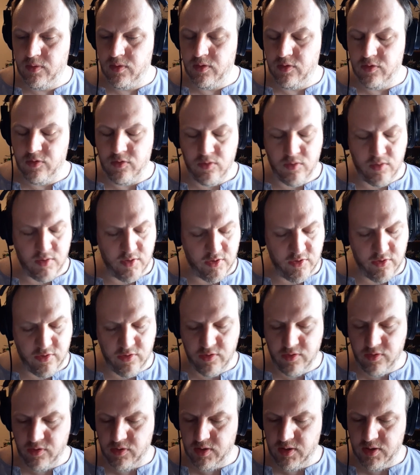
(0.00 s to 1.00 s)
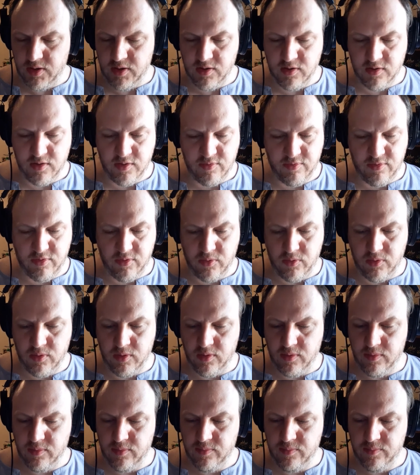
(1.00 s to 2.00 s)
Joy shook her head at the
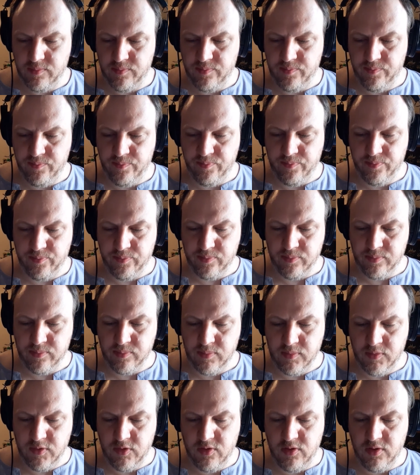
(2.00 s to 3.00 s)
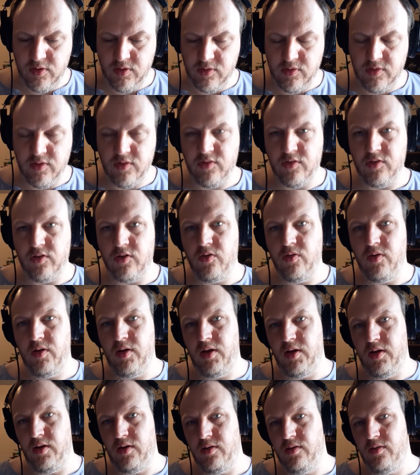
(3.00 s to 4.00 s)
floor. She
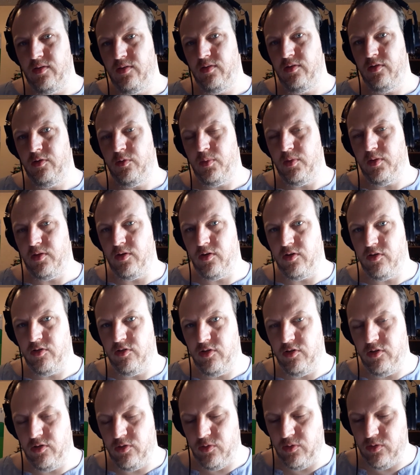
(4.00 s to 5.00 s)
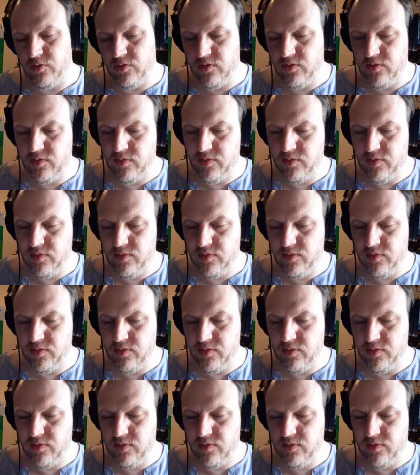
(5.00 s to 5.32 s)
disagreed with her shoes.